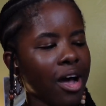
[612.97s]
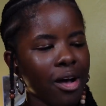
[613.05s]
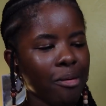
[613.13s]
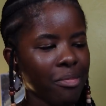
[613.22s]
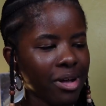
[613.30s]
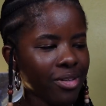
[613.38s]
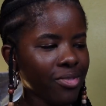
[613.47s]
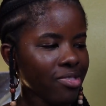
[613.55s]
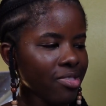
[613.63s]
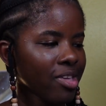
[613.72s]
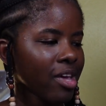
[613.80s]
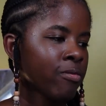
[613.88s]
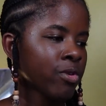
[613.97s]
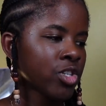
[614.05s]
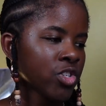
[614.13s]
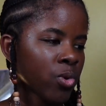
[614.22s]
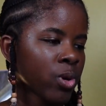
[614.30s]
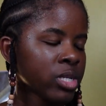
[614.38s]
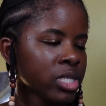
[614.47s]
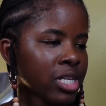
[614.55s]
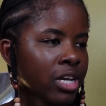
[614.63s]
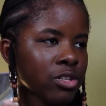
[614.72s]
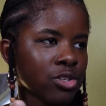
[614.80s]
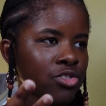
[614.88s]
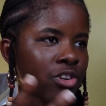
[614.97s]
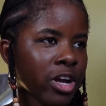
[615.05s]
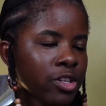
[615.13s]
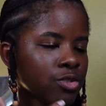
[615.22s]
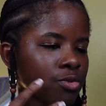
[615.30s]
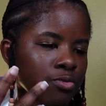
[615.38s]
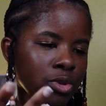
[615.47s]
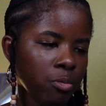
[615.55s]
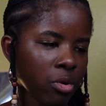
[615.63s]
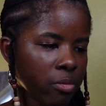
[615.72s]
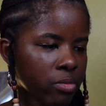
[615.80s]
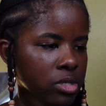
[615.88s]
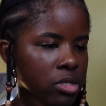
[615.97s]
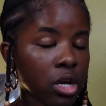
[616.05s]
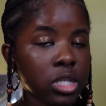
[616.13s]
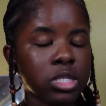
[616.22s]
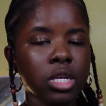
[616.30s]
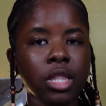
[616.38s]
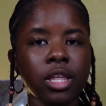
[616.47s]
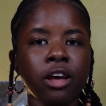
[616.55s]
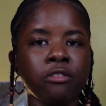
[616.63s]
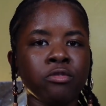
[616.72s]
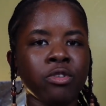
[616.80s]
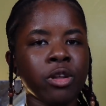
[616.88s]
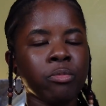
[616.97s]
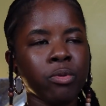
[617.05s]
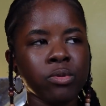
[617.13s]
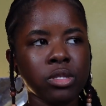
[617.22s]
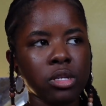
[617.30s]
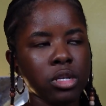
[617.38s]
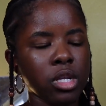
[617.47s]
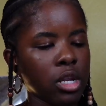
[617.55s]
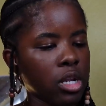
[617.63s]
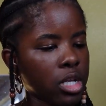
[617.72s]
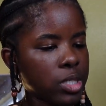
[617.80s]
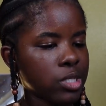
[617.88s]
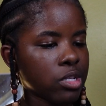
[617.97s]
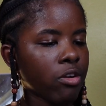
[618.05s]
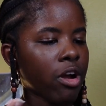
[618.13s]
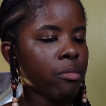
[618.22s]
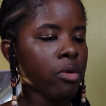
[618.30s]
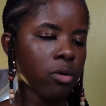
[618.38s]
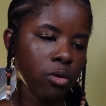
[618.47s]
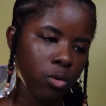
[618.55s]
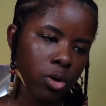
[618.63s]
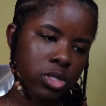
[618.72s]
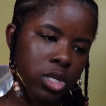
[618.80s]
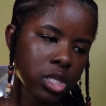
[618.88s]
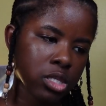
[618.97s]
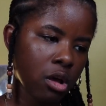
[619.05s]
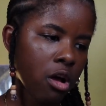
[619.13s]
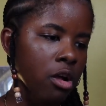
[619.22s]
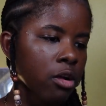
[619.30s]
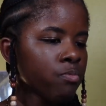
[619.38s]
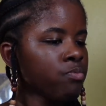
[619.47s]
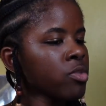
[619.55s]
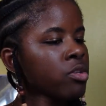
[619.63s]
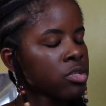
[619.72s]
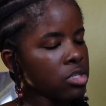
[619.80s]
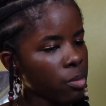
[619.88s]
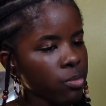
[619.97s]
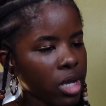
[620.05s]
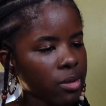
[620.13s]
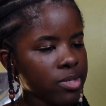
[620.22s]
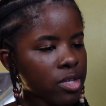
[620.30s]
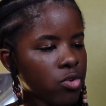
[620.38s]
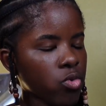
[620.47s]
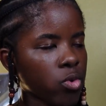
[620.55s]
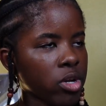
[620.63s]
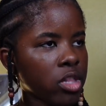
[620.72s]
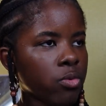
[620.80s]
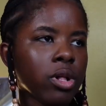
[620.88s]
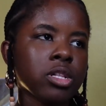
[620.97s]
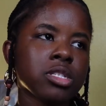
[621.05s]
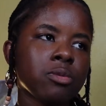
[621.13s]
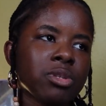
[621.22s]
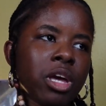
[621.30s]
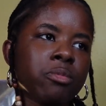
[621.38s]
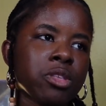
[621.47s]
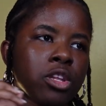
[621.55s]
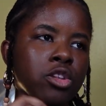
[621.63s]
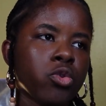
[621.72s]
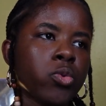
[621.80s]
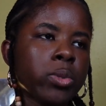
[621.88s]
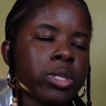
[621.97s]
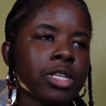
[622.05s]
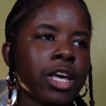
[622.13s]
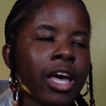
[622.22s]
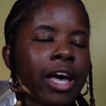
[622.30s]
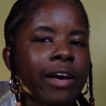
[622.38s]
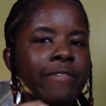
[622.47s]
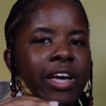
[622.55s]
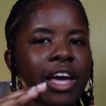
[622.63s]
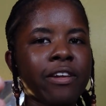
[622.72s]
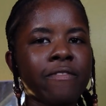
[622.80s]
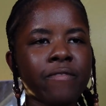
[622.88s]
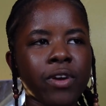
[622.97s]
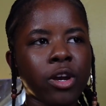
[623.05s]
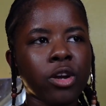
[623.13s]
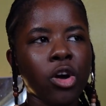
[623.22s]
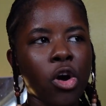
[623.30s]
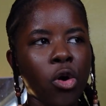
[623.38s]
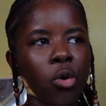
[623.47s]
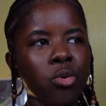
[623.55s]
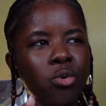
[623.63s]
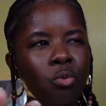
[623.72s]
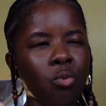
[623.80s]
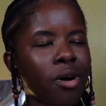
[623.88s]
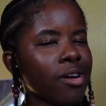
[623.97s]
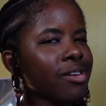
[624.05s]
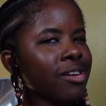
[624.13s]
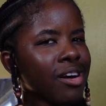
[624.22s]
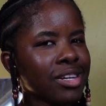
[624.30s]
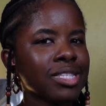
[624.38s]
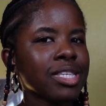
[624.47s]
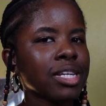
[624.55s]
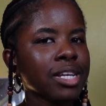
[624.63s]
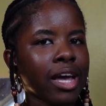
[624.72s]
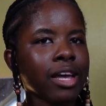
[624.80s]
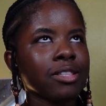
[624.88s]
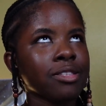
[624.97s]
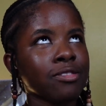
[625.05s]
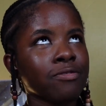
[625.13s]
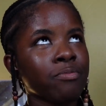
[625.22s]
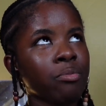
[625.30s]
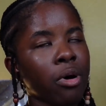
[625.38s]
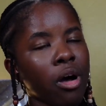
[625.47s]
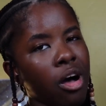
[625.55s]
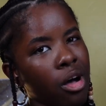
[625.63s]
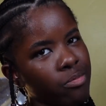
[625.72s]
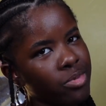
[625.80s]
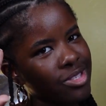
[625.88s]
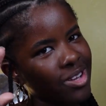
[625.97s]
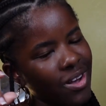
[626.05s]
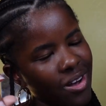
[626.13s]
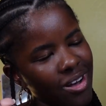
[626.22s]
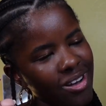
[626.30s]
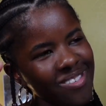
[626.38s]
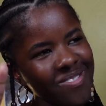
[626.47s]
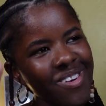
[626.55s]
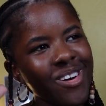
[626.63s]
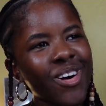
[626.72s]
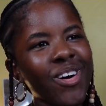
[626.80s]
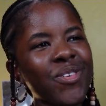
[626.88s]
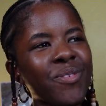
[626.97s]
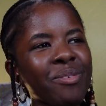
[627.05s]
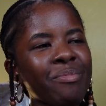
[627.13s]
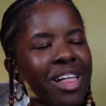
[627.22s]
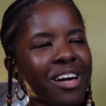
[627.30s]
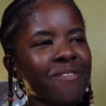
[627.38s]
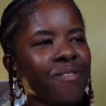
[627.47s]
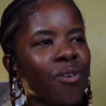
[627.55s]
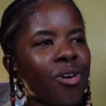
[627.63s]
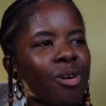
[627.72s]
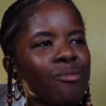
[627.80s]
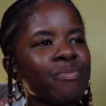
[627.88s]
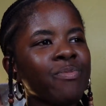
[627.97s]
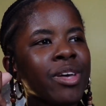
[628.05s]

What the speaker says: a month. For shorts, I just try to repurpose content that I've already posted on either Instagram or TikTok. Sometimes they do really well, sometimes they don't. I've kind of figured out what content kinds of pops off on what platform,